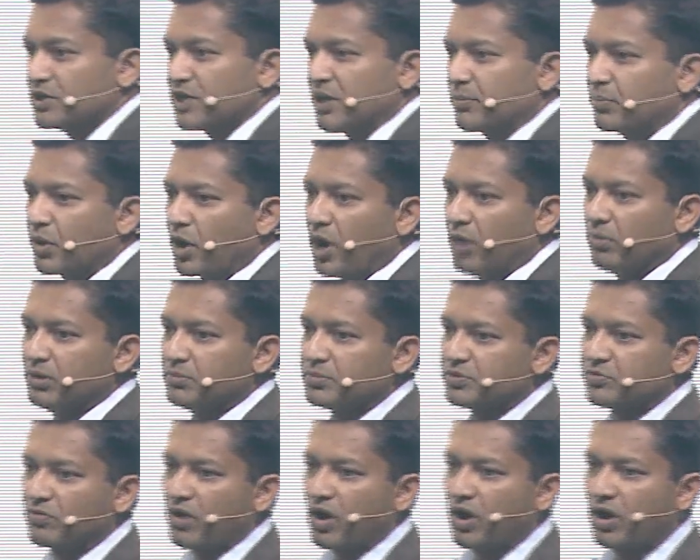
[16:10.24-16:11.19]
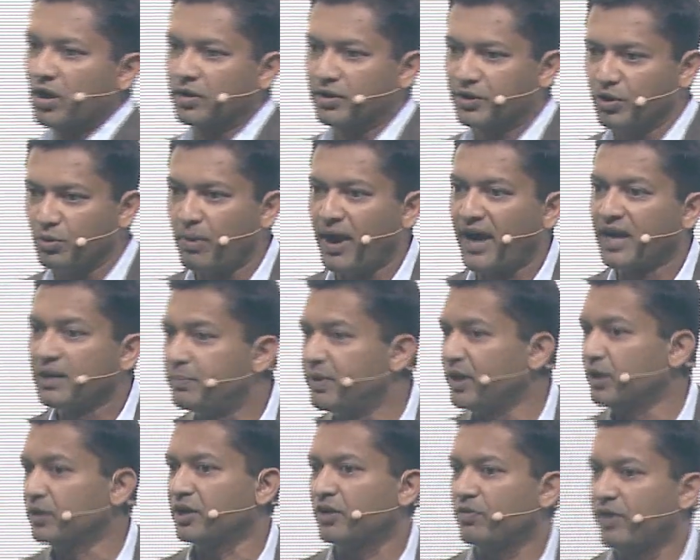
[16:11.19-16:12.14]
and problems wrong, you might
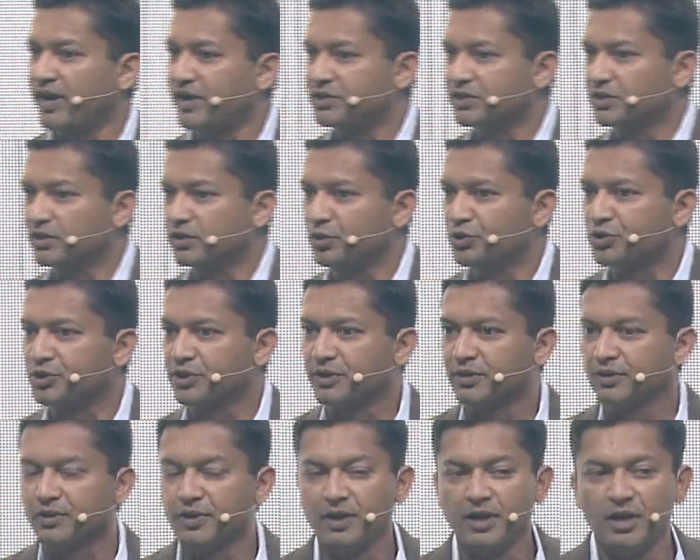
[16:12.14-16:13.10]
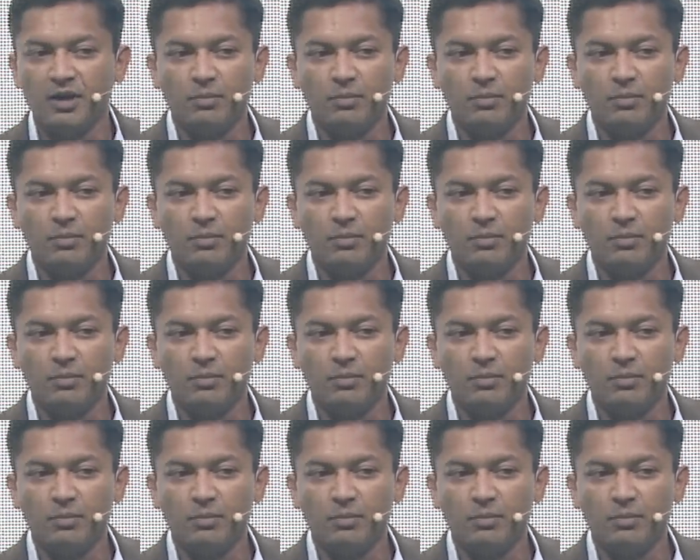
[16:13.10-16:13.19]
build a great solution,